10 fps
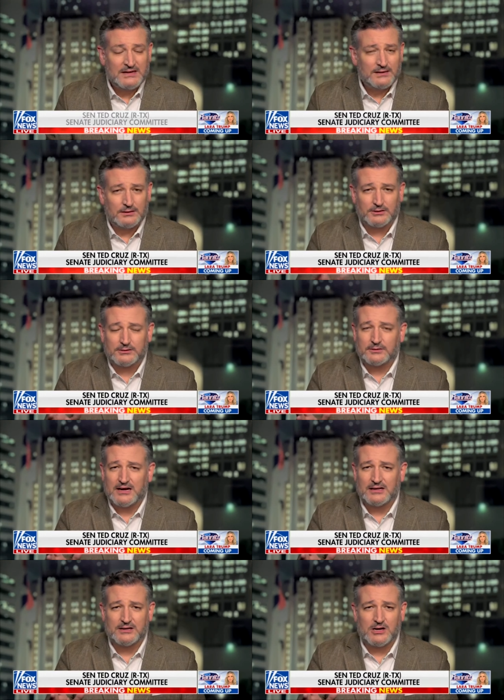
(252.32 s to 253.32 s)
Look,
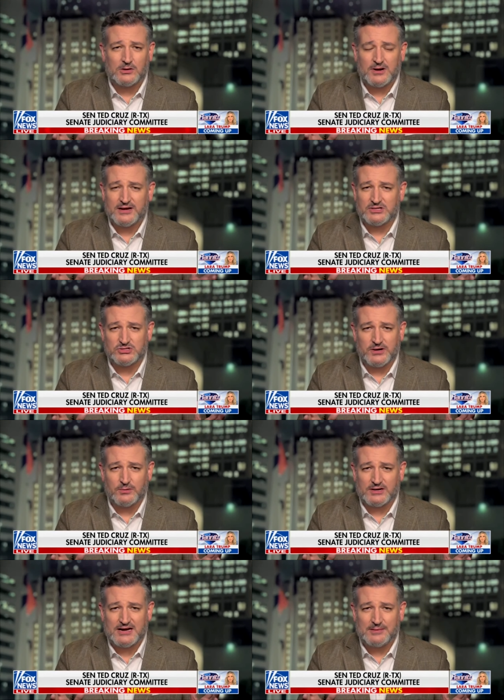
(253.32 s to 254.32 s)
Colin Allred is doing
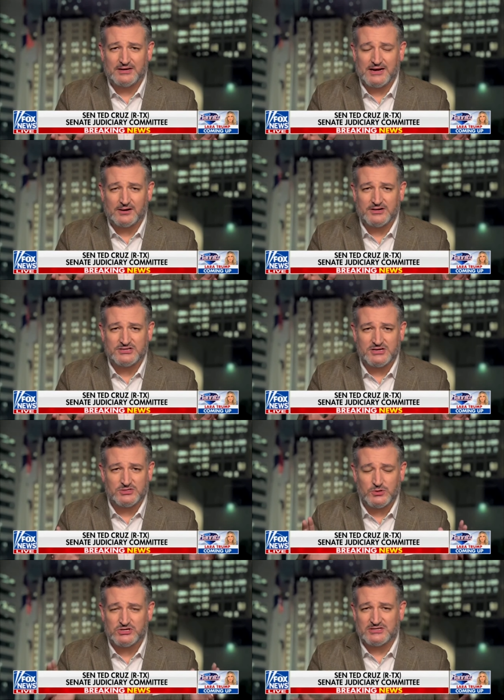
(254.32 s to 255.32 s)
what Kamala Harris
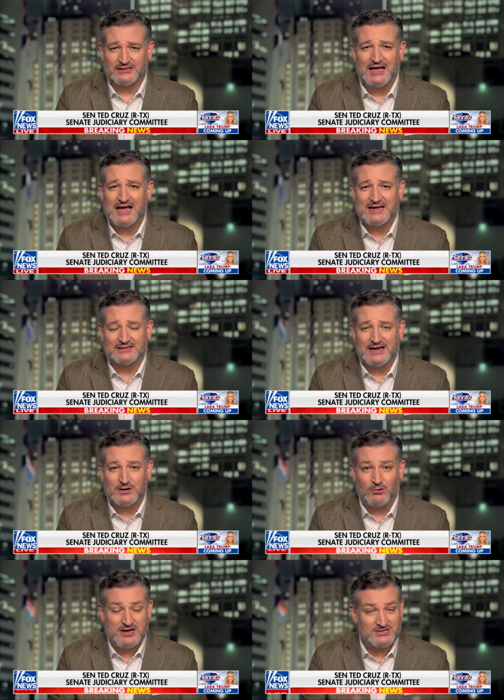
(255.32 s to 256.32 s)
is, which is lying like
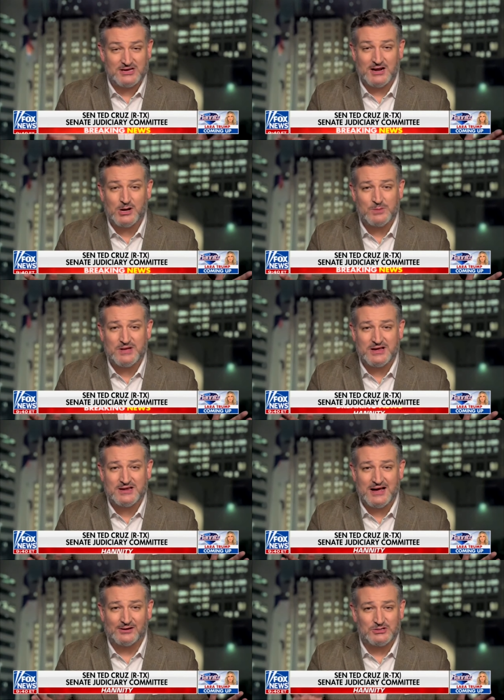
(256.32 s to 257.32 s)
crazy, and $100 million
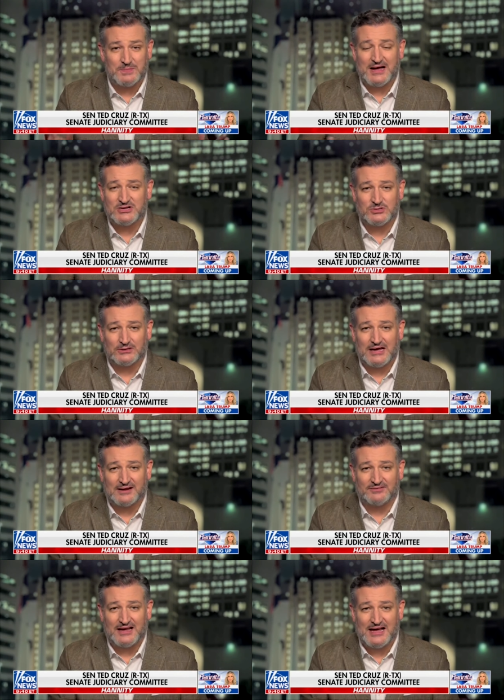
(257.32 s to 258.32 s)
buys you a lot
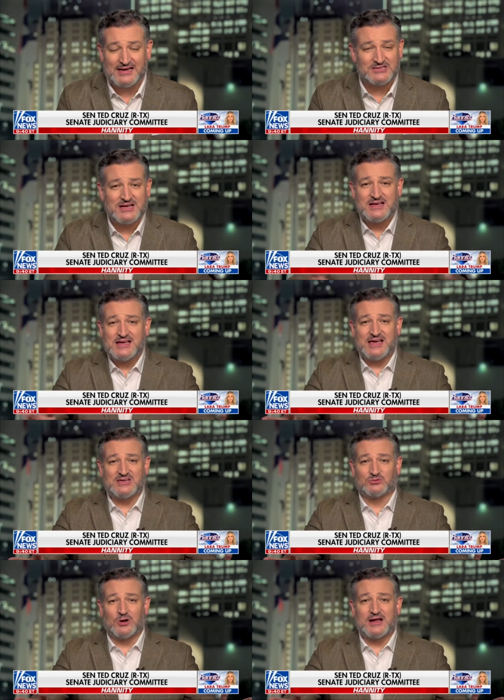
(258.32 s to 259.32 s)
of lies.
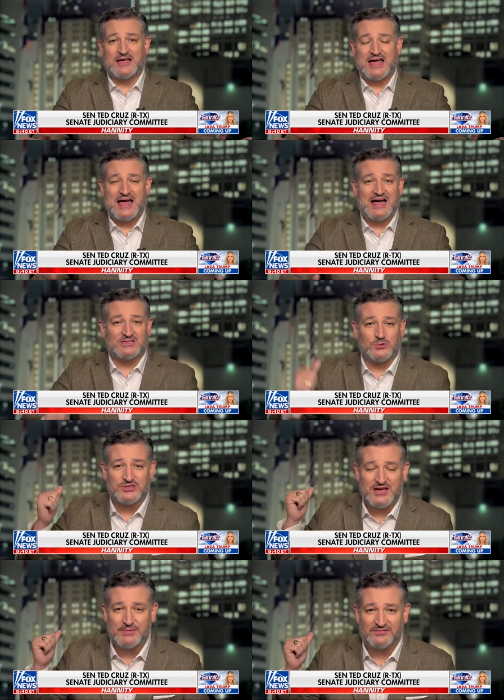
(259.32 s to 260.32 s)
He's running ads
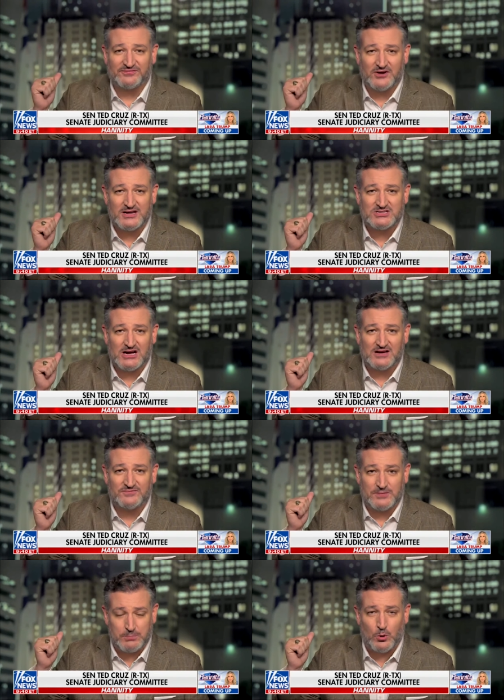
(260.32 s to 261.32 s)
with him in front
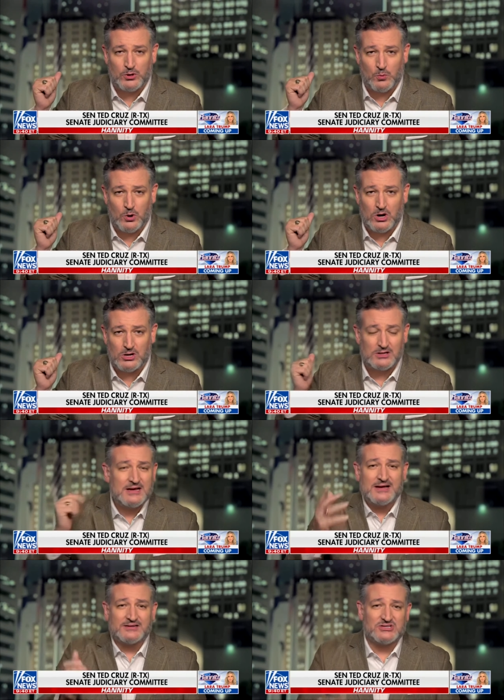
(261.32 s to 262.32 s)
of the border wall,
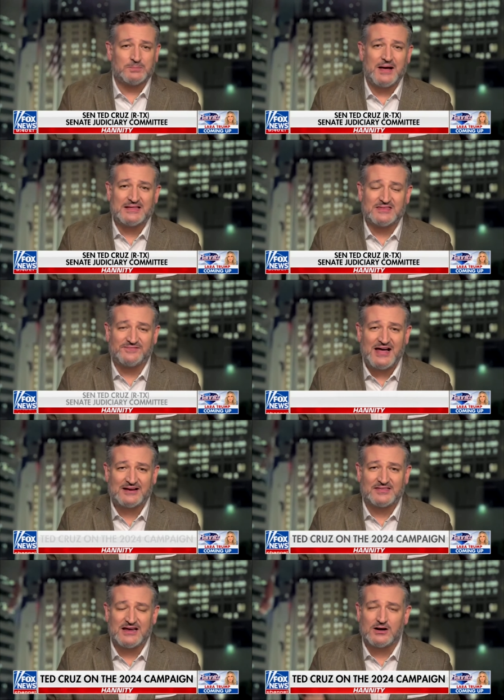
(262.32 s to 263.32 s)
despite the
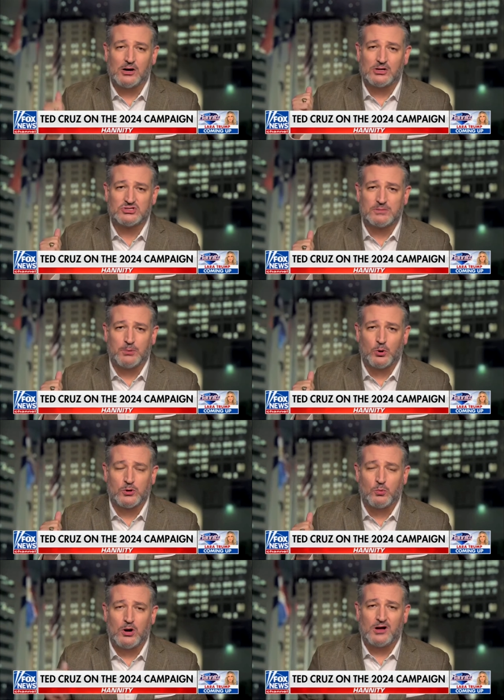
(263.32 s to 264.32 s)
fact that he calls the
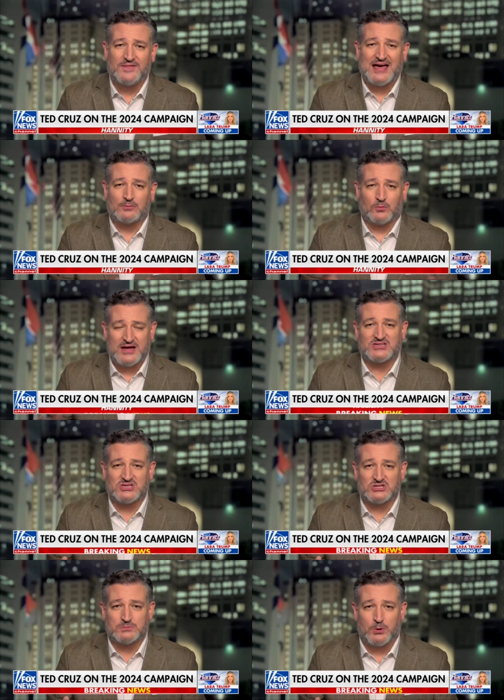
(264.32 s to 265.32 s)
border wall that
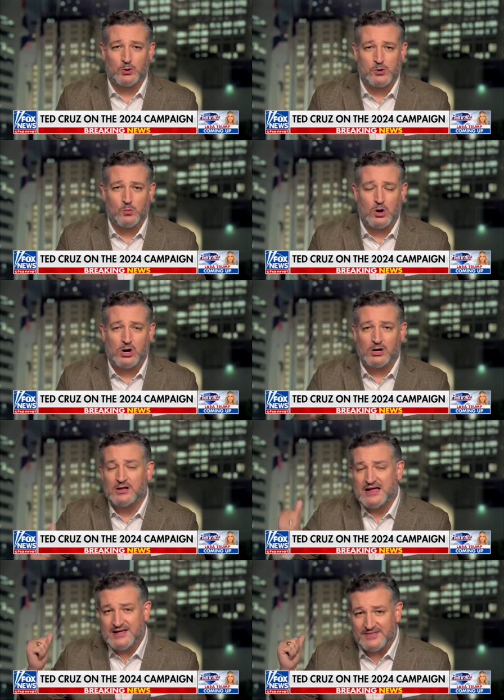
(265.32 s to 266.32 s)
racist border
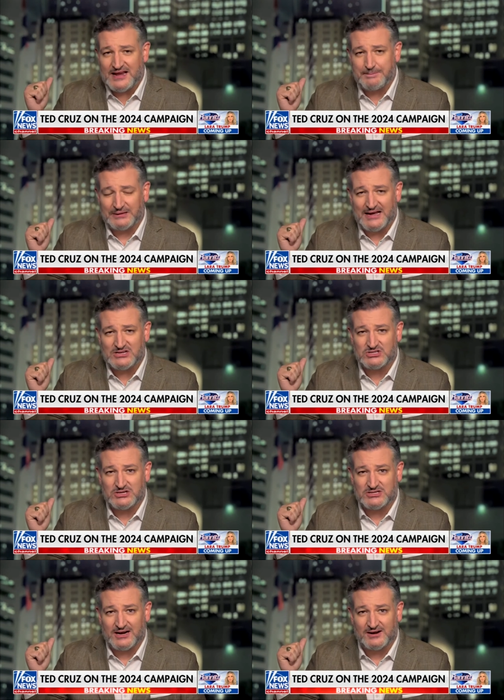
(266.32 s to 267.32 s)
wall that he pledged
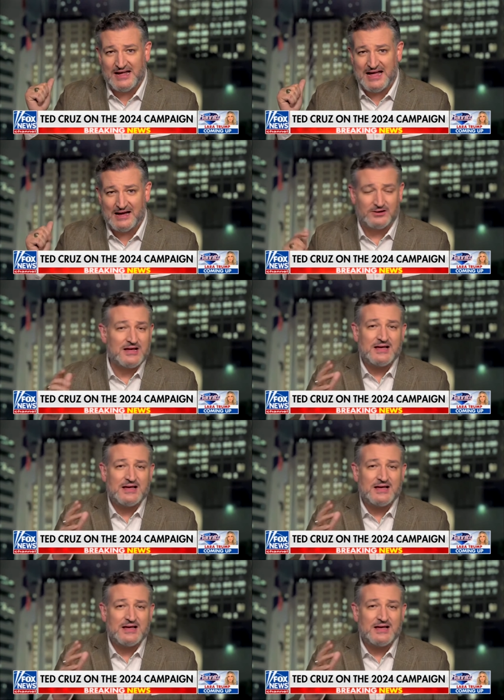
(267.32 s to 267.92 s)
to tear down.